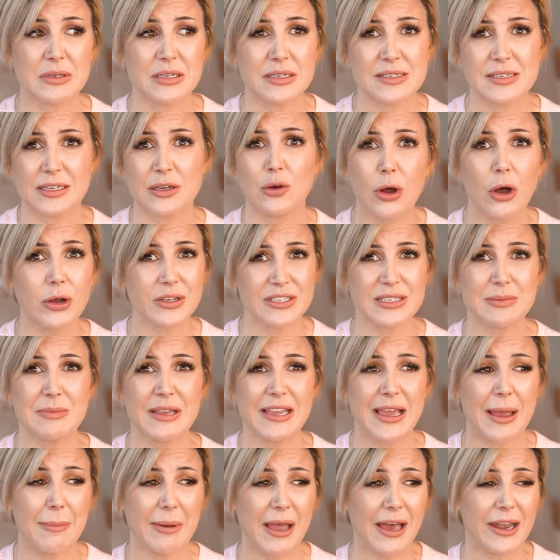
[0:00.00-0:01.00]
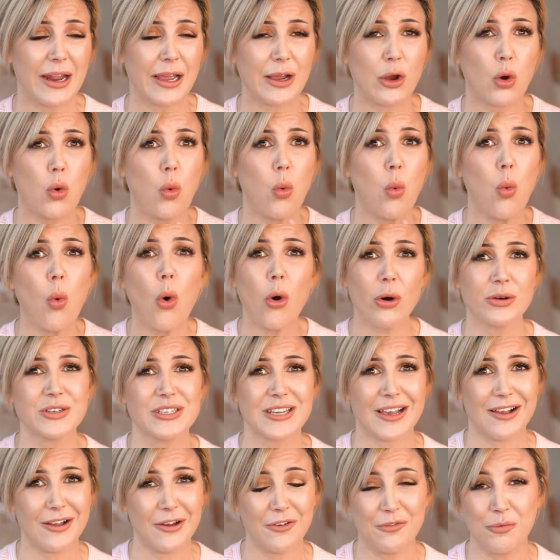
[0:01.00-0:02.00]
because it costs me about a
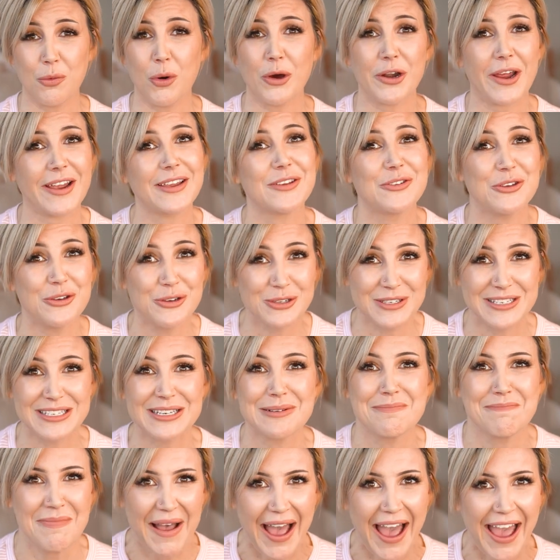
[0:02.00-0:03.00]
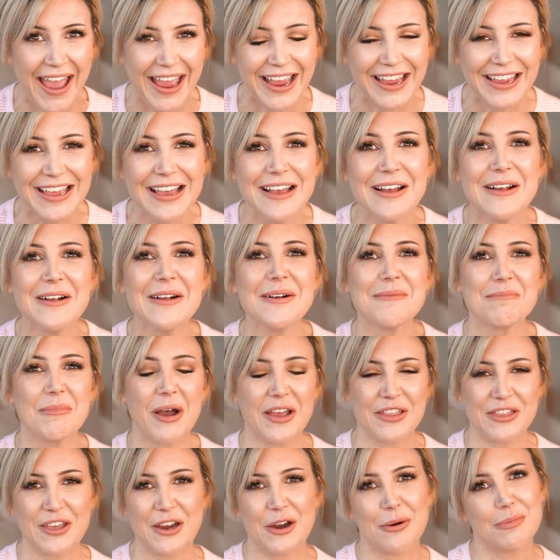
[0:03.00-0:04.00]
quarter of what I used to pay
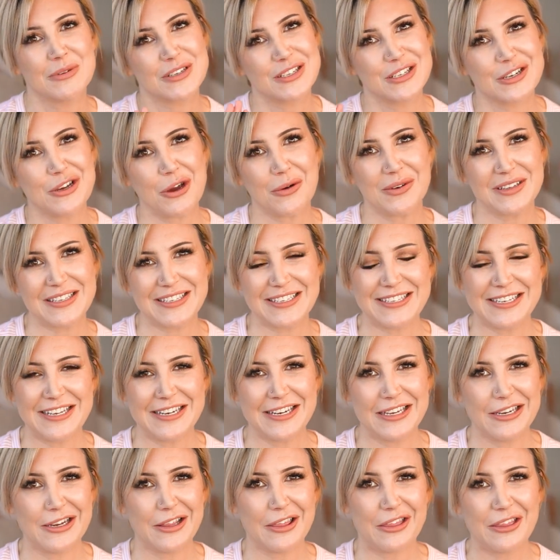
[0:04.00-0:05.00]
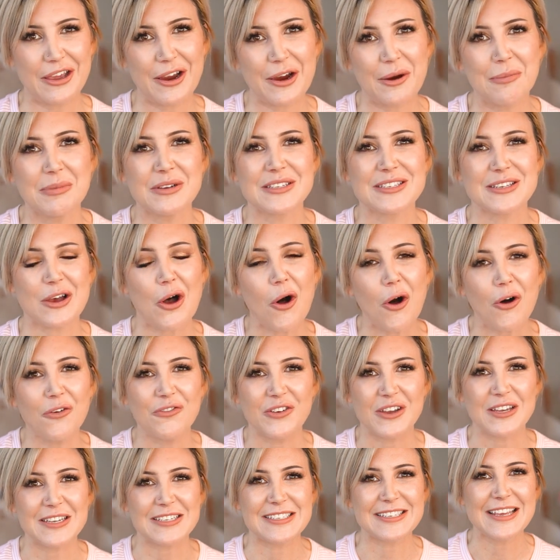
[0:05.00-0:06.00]
my therapist to go and sit in a therapist's
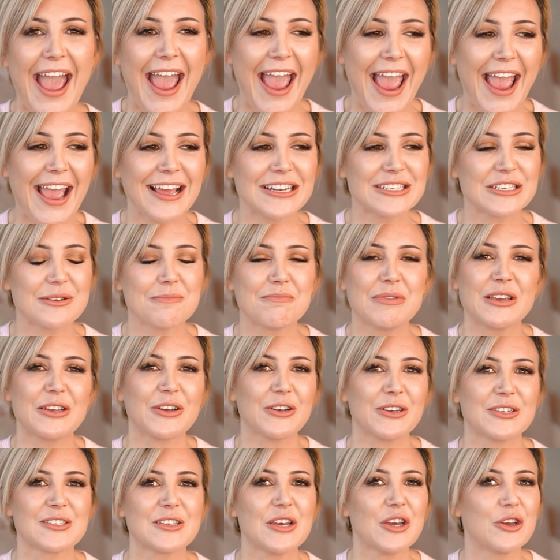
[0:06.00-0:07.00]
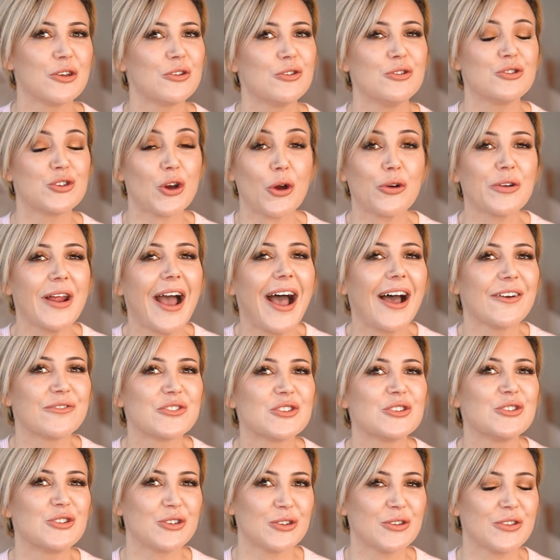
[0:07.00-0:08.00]
office. And because you don't
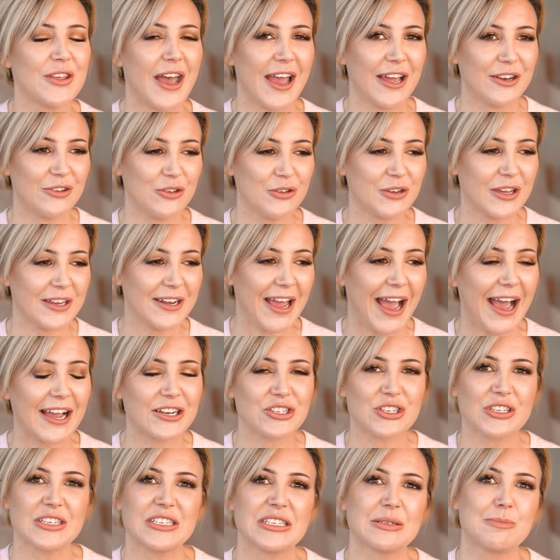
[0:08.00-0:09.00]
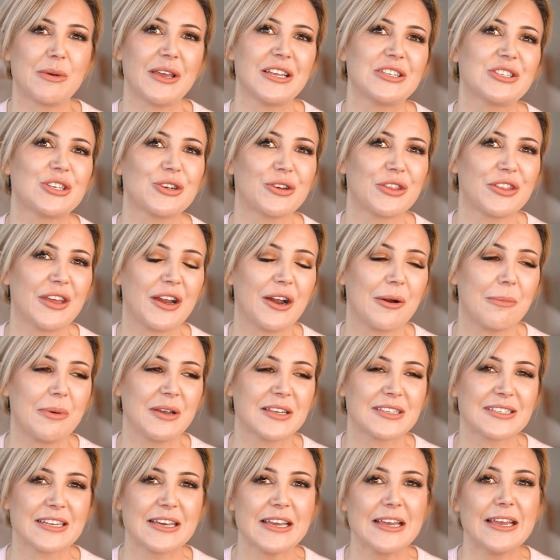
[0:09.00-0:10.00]
have to do that, you can actually speak to your
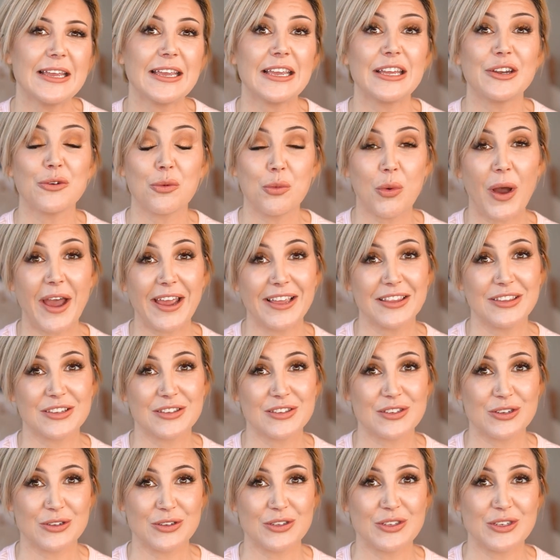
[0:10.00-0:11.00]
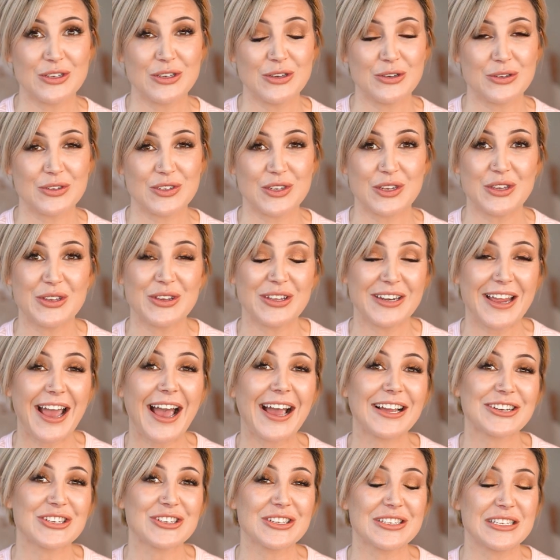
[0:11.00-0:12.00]
therapist in a way that suits you. So you can
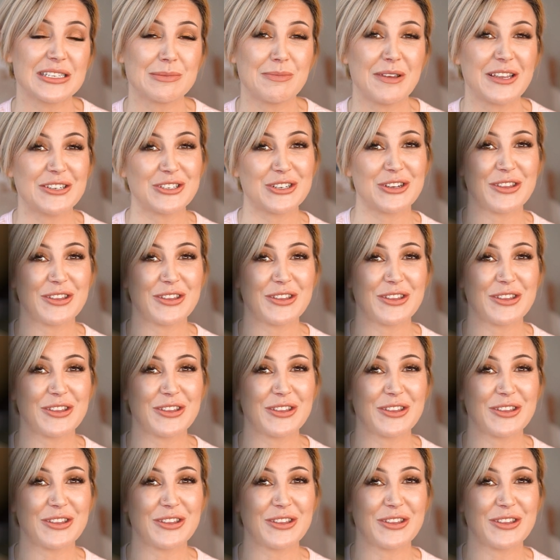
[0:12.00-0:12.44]
actually speak